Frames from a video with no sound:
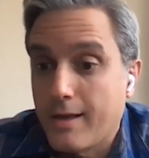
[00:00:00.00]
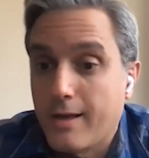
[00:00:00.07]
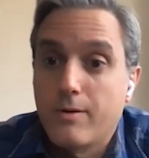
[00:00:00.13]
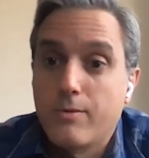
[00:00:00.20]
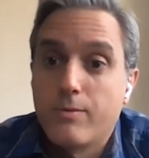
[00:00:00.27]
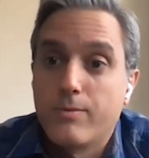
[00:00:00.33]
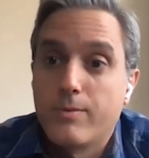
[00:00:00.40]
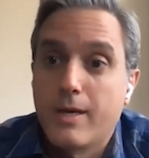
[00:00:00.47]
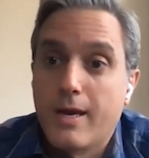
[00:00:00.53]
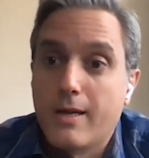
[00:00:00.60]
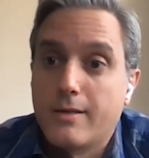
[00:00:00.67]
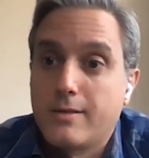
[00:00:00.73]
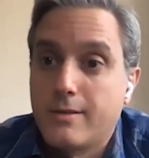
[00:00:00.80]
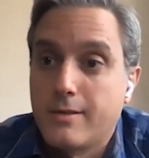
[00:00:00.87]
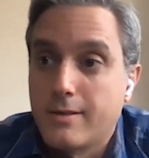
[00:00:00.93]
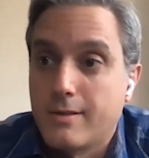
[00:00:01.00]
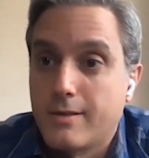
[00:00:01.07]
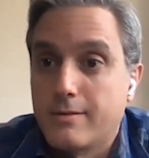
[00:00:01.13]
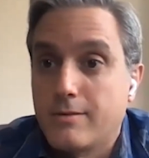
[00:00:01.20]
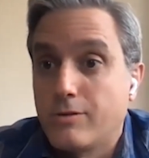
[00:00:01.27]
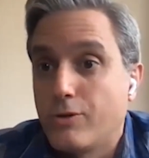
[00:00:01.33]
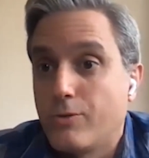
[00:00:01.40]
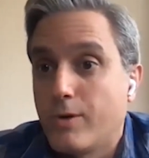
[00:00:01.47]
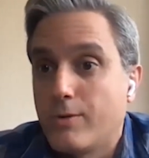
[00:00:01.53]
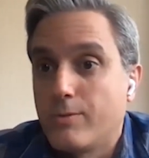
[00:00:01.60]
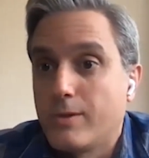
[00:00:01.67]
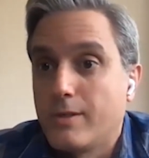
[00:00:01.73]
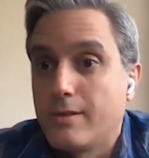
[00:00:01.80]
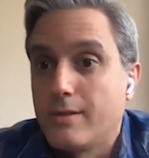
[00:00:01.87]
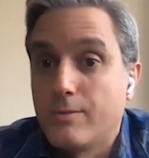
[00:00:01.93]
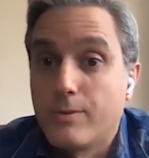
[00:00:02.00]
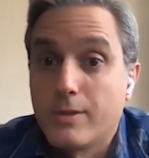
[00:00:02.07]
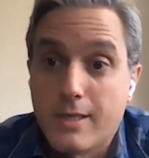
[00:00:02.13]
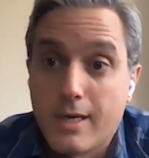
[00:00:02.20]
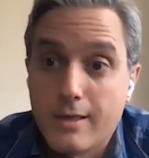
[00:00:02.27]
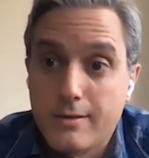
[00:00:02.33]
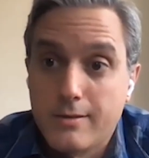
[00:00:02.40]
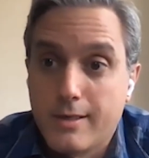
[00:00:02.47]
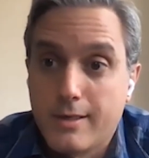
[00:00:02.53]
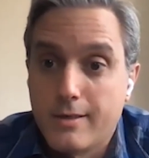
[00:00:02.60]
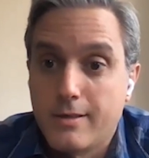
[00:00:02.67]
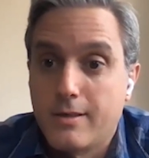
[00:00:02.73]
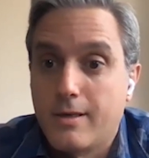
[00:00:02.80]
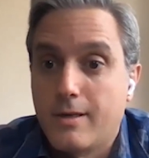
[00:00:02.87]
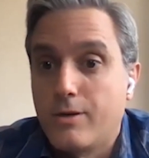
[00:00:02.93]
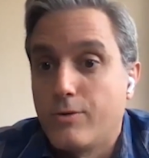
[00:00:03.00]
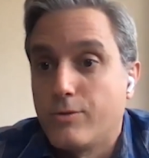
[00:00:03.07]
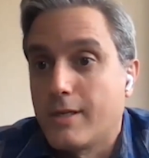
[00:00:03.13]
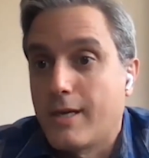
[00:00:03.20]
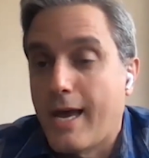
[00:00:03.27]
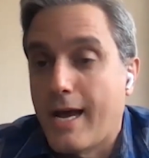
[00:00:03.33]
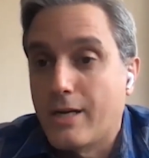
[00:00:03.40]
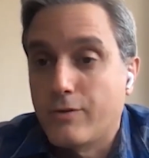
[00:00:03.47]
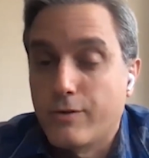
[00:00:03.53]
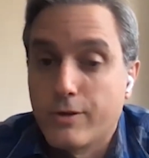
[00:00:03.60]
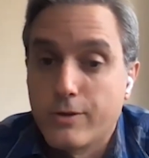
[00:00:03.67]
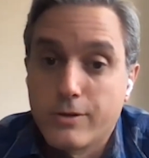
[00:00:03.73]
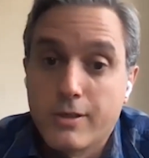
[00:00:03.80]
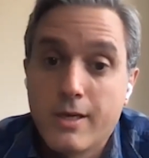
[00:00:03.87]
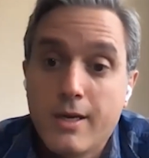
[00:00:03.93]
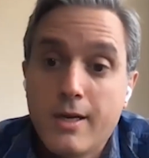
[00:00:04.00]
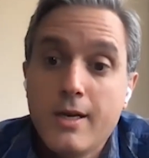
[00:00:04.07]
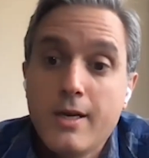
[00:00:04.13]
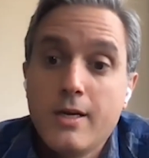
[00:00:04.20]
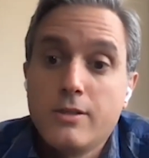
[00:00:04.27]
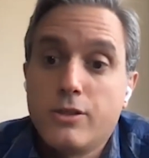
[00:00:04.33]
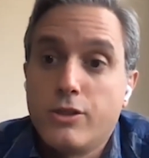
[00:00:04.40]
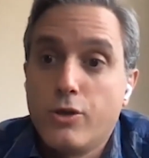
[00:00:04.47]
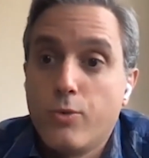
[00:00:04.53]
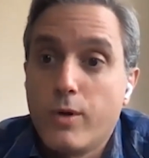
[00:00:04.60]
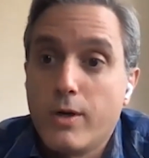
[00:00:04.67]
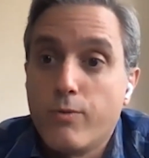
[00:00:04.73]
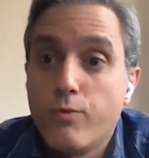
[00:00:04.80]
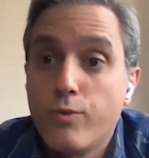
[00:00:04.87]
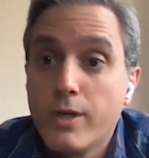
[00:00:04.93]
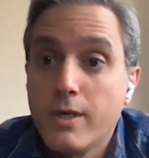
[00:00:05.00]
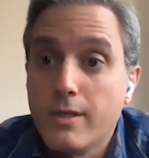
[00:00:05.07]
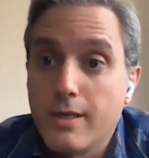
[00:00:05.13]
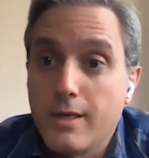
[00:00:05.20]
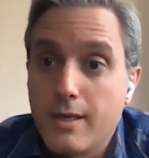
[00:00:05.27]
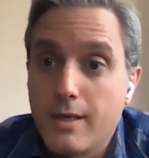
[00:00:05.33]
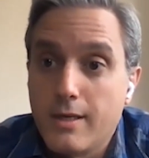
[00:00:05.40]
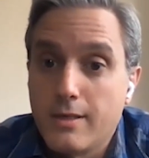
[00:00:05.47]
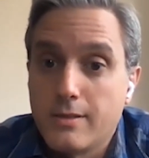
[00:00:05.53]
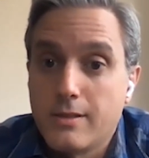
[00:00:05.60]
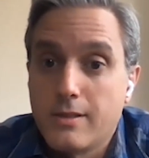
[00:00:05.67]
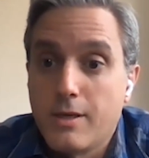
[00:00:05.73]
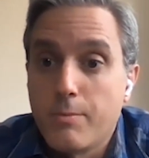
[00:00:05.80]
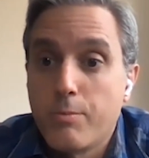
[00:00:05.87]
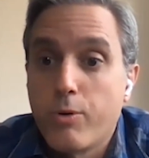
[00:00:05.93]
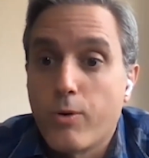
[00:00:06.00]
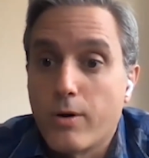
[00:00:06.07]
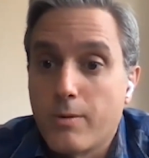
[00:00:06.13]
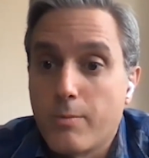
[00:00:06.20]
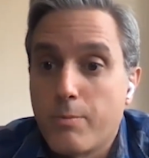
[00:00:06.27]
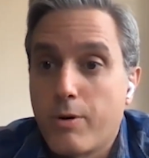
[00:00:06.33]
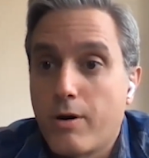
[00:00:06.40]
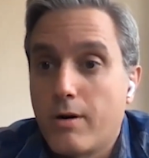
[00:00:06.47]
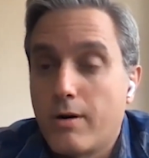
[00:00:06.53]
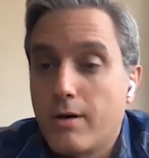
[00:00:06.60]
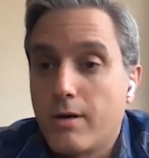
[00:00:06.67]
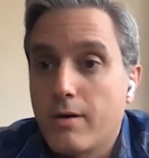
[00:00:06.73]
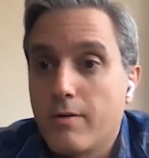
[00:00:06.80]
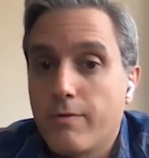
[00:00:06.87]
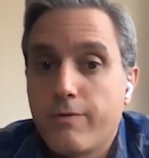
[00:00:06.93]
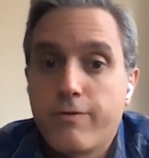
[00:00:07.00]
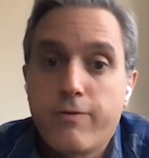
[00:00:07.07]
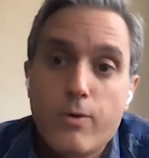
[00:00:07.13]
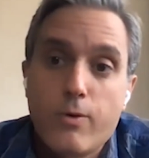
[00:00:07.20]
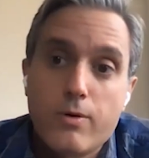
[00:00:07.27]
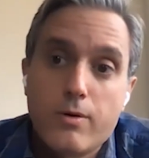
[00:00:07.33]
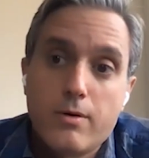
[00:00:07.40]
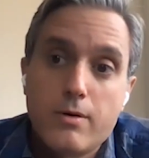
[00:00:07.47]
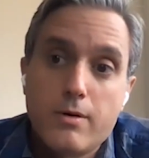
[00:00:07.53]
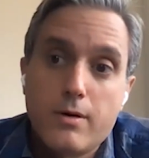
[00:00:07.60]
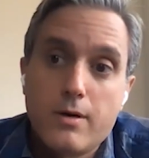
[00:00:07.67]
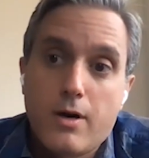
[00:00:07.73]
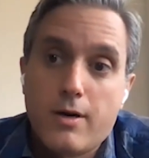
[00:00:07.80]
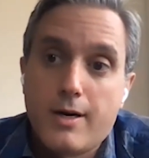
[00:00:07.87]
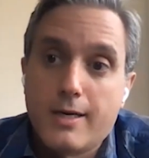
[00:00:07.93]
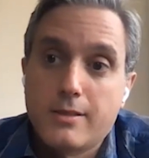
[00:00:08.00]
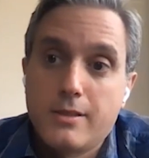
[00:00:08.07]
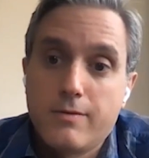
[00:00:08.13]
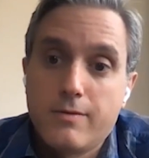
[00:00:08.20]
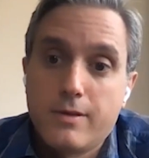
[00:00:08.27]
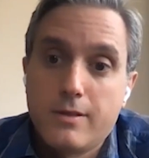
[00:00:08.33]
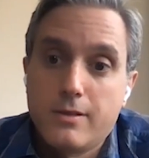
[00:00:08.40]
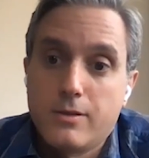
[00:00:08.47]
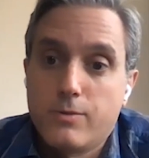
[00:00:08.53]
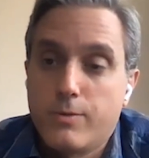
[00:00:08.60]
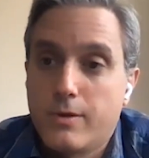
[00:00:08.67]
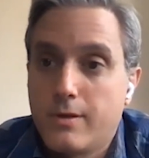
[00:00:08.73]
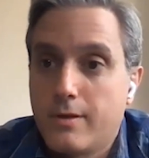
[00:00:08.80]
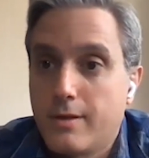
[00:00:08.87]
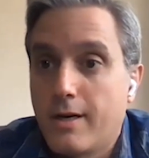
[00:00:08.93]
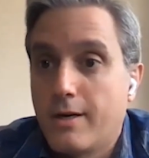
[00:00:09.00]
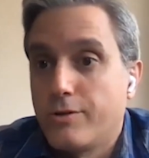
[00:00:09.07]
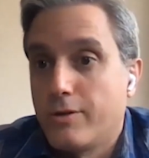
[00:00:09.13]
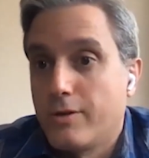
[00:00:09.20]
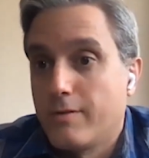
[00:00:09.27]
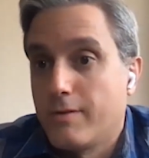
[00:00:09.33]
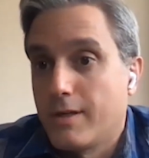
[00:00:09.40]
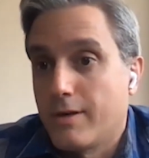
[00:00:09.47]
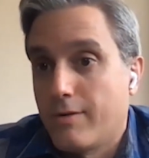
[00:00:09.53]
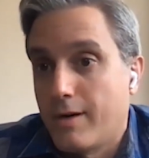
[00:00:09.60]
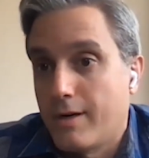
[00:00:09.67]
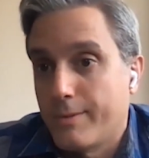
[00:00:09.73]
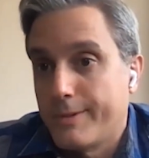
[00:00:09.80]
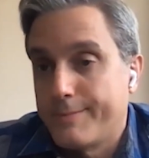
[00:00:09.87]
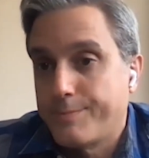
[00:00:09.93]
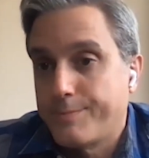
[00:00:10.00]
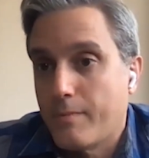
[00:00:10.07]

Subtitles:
And we had to do what we said and use the cash flows to do what really is the important part for our activities within the country of Nicaragua.